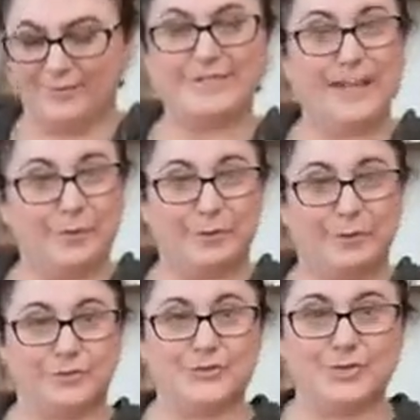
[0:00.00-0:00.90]

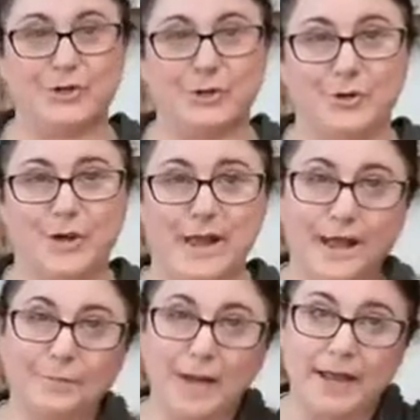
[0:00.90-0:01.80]
table to show,
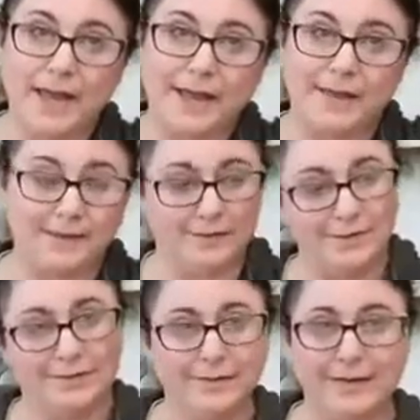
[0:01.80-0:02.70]
and my
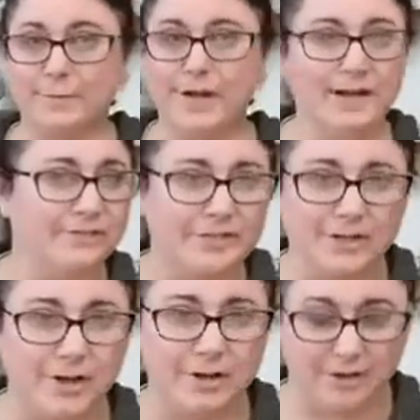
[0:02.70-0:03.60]
head, I'm not even
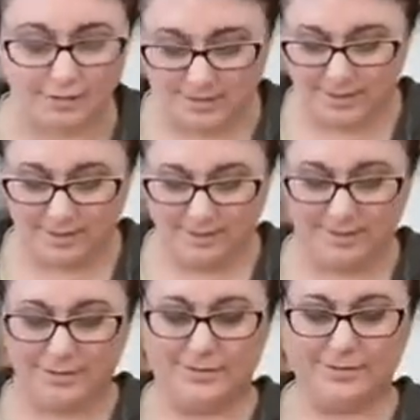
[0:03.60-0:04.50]
tall,
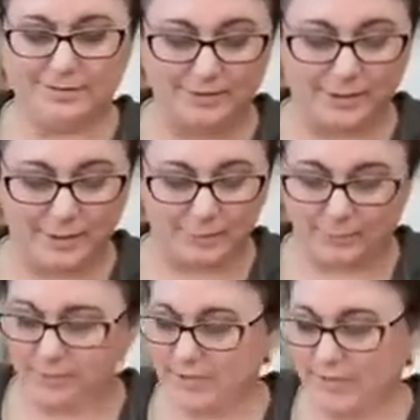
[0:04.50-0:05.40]
is
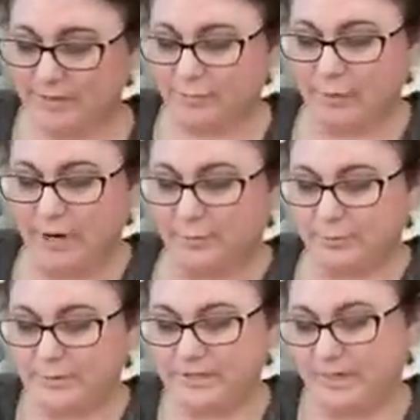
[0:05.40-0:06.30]
kind of a
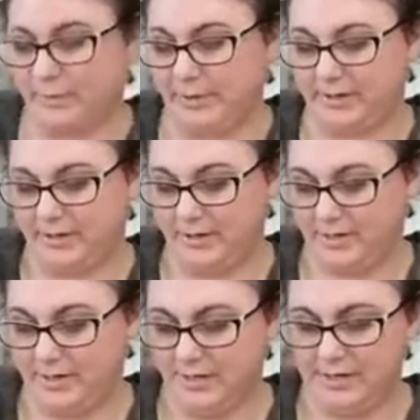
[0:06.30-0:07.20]
problem today, but
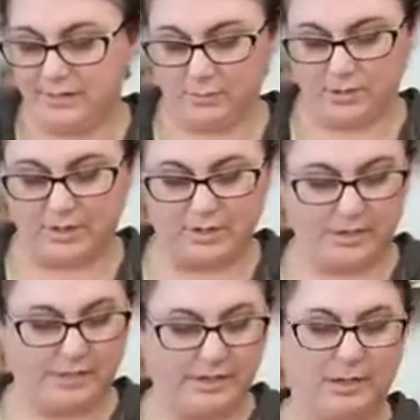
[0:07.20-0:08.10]
it's working, I
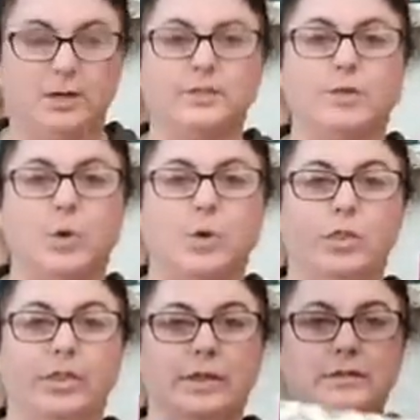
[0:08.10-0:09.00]
think. I'll just
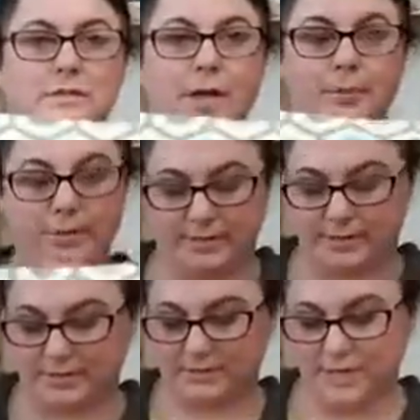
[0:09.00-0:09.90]
hold things up like
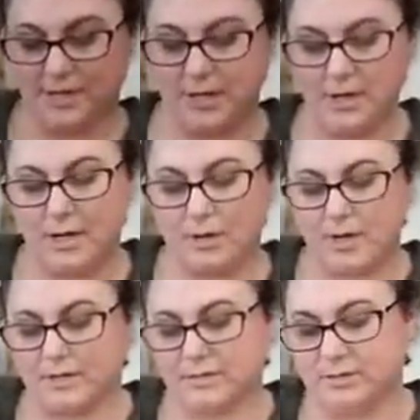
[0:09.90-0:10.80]
this.
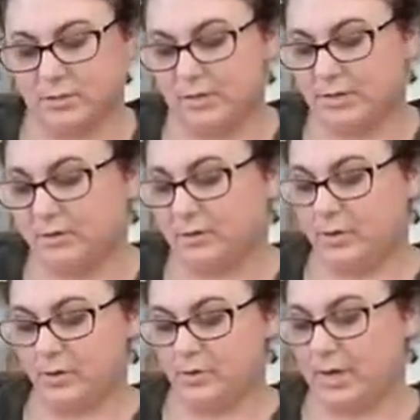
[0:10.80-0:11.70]
Okay, so
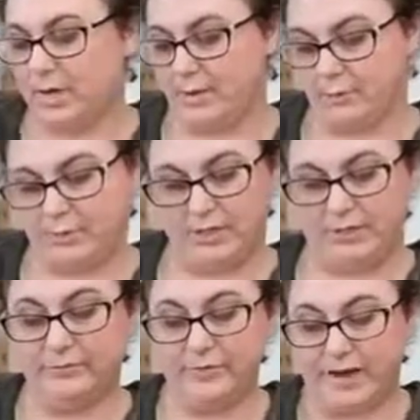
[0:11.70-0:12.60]
when you
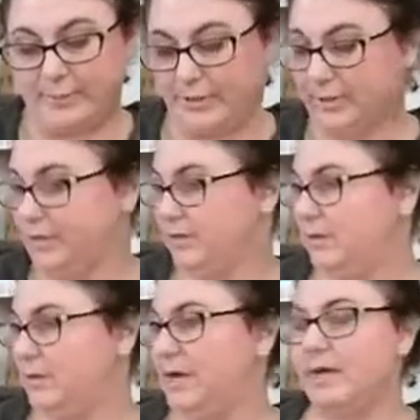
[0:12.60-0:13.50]
need fabric.
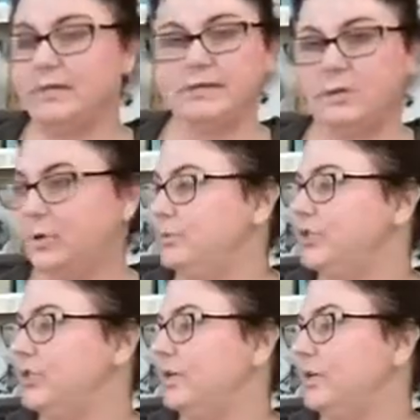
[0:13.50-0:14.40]
A sewing
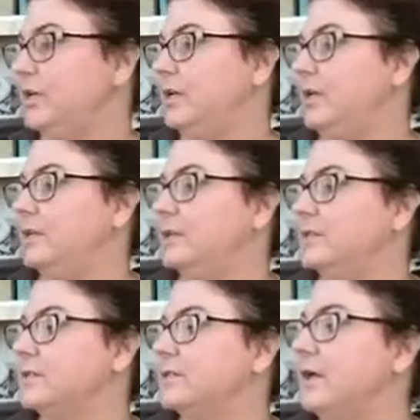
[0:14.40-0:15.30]
machine
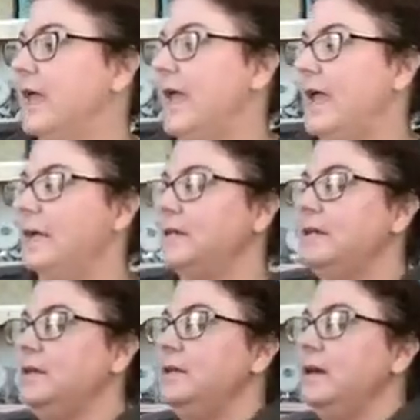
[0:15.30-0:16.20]
is
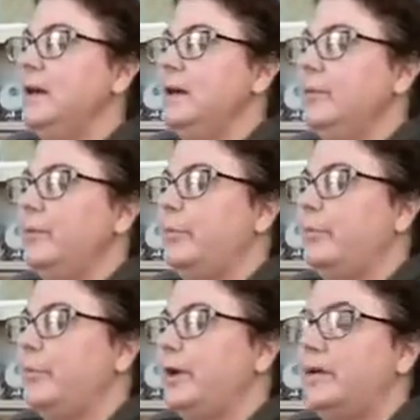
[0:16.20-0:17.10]
handy,
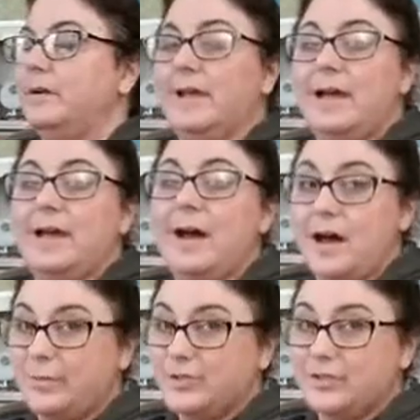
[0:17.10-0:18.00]
but
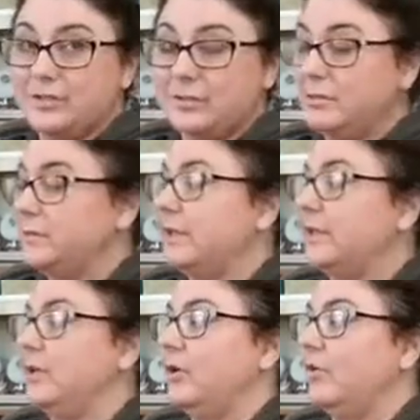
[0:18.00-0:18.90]
optional.
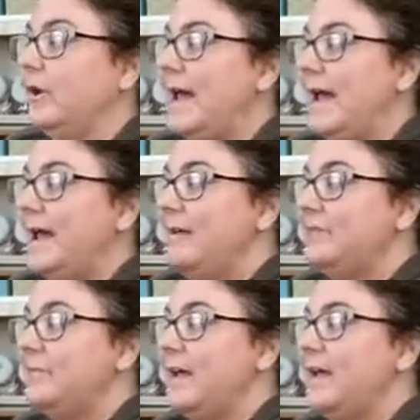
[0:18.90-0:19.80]
Like, you don't have
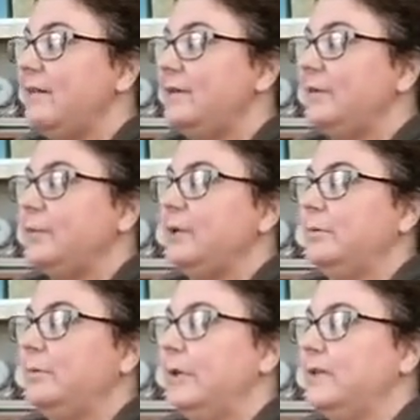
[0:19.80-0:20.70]
to have it, but
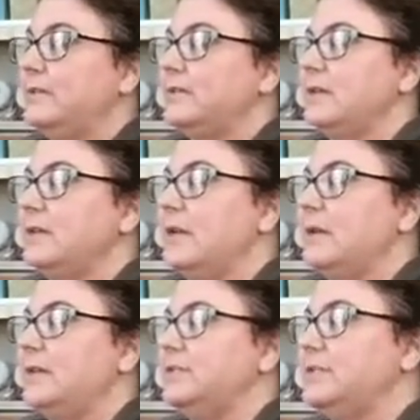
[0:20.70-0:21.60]
it makes it a
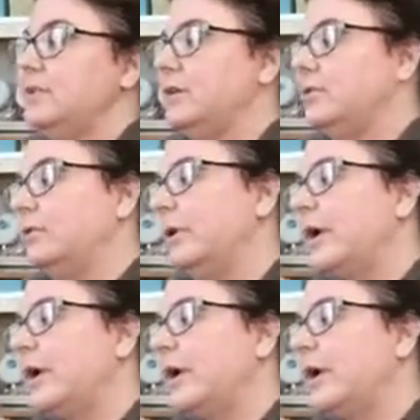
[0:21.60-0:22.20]
lot easier. I don't know what